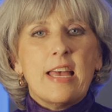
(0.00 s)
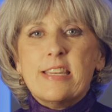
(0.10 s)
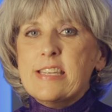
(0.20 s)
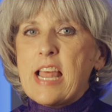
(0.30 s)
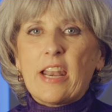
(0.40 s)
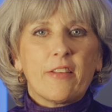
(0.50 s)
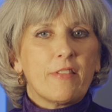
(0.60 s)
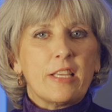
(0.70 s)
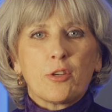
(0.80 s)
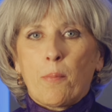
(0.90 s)
None of
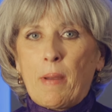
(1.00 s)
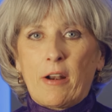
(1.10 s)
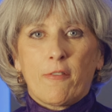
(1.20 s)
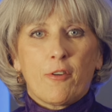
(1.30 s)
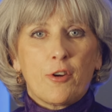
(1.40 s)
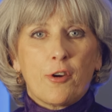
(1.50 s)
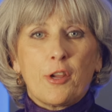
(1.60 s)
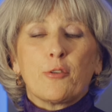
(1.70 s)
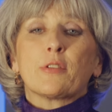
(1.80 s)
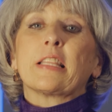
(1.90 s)
these are better for your
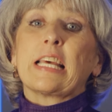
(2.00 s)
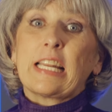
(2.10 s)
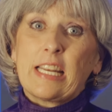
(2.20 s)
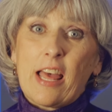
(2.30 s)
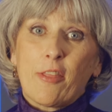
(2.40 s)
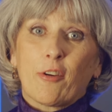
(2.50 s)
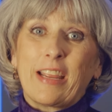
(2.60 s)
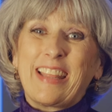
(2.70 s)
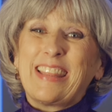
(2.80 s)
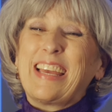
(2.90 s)
use than another
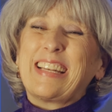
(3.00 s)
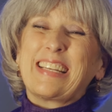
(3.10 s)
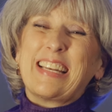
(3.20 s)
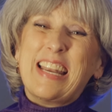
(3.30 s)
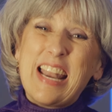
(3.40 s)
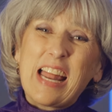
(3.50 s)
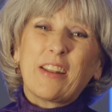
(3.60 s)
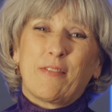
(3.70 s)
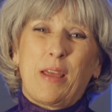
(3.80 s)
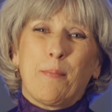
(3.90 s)
in that none
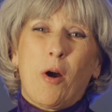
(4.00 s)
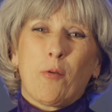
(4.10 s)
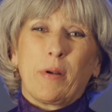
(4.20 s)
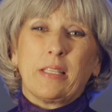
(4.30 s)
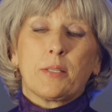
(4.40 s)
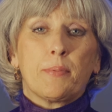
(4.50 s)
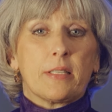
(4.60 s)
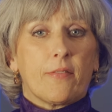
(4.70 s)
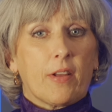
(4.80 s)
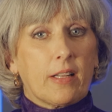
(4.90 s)
of them are written
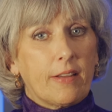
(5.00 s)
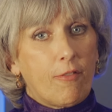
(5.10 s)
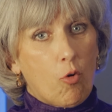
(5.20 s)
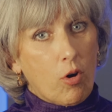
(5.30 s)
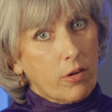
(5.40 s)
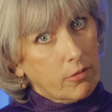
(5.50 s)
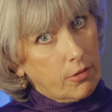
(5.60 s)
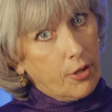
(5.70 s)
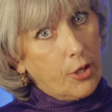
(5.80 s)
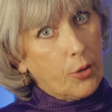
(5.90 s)
specifically for
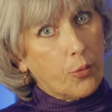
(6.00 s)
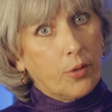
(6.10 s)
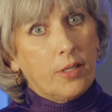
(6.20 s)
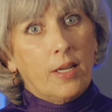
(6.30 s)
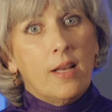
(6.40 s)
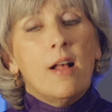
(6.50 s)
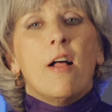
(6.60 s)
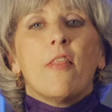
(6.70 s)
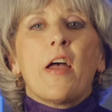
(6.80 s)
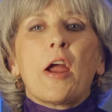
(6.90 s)
you.
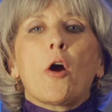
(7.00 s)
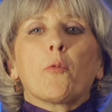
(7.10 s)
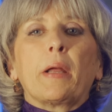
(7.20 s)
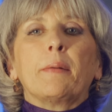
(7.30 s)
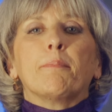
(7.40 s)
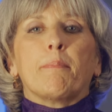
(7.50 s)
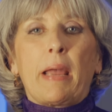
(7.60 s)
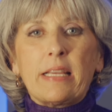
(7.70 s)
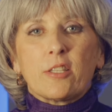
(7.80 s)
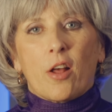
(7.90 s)
They are written
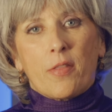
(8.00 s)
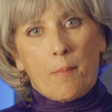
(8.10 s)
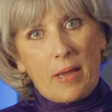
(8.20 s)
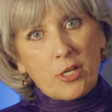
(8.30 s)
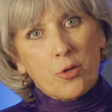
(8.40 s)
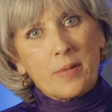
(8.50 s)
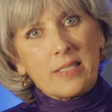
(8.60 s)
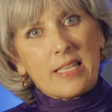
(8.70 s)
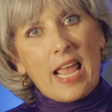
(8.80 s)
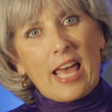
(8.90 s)
based on the
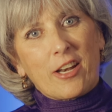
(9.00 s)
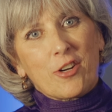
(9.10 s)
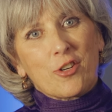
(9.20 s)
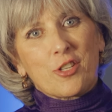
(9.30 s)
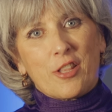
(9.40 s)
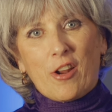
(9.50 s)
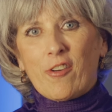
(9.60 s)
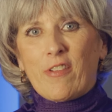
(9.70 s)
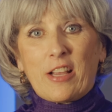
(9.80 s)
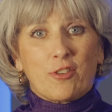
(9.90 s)
measurements the editors and their
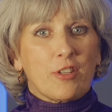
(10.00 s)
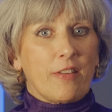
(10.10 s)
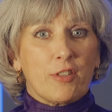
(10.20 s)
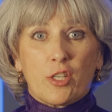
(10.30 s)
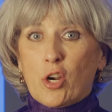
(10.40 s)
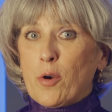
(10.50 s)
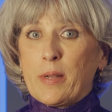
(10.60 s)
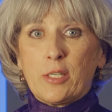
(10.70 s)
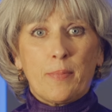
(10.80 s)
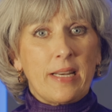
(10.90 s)
advisors have
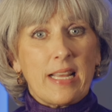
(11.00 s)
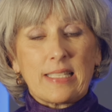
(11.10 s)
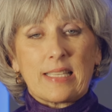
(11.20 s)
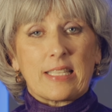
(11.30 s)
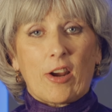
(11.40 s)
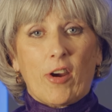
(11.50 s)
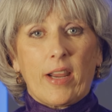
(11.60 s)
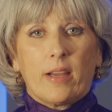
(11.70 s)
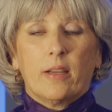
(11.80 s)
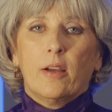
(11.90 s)
determined to be
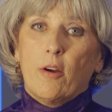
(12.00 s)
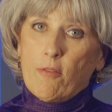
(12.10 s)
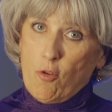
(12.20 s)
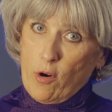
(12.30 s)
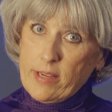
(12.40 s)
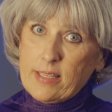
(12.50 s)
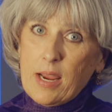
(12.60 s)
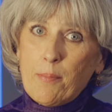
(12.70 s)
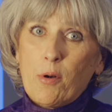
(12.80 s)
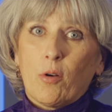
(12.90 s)
necessary. For
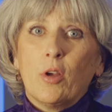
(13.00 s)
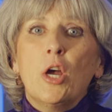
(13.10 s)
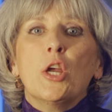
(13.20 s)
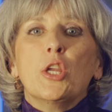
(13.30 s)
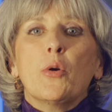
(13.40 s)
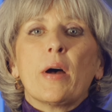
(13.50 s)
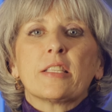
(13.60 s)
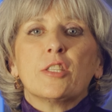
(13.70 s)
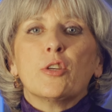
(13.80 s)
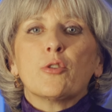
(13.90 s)
example,
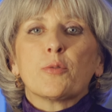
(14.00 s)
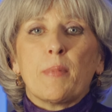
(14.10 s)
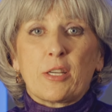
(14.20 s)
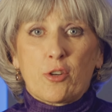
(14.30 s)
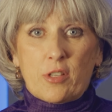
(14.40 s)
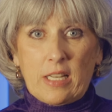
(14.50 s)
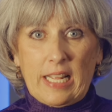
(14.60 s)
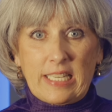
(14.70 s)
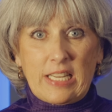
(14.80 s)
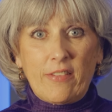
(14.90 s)
U.S. News measures
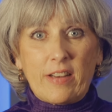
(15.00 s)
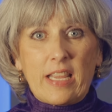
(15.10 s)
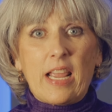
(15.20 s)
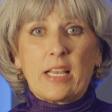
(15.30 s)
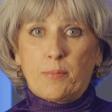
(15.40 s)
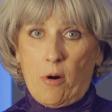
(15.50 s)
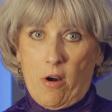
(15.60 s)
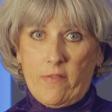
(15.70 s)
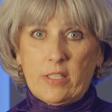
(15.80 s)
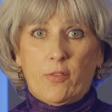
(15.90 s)
selectivity as
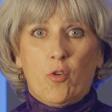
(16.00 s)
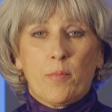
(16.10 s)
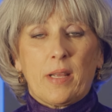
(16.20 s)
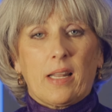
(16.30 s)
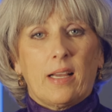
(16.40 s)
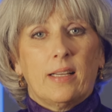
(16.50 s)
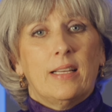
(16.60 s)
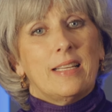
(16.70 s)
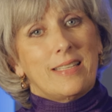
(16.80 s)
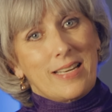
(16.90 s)
part of its formula.
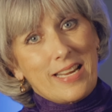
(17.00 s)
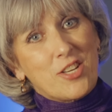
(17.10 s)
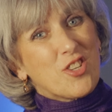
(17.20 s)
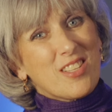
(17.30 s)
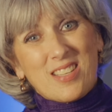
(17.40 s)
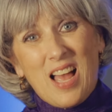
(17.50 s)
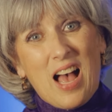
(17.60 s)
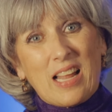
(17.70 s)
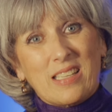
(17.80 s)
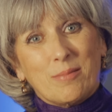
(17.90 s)
Niche does
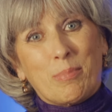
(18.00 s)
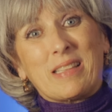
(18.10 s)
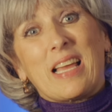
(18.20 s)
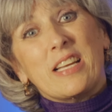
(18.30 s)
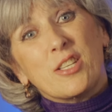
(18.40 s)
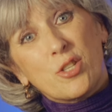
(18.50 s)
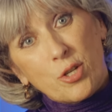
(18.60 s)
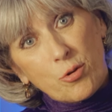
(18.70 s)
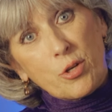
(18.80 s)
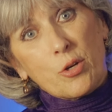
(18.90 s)
not, but they
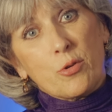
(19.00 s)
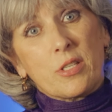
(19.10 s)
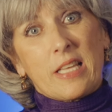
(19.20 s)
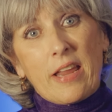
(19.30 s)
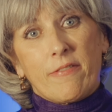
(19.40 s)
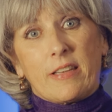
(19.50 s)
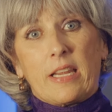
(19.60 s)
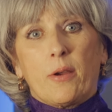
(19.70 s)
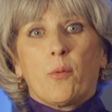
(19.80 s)
do use safety,